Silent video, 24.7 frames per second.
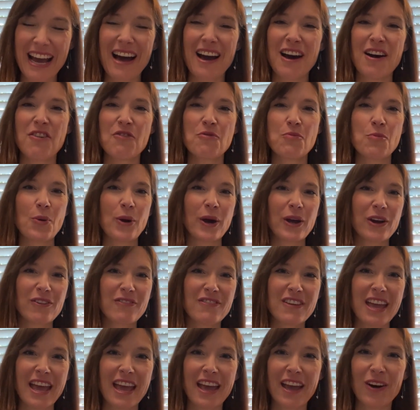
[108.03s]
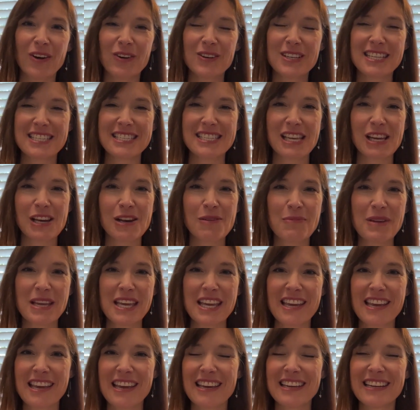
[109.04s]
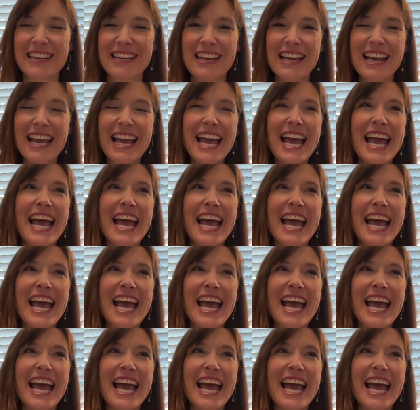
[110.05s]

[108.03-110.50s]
of Puerto Viejo de Sarapiquí and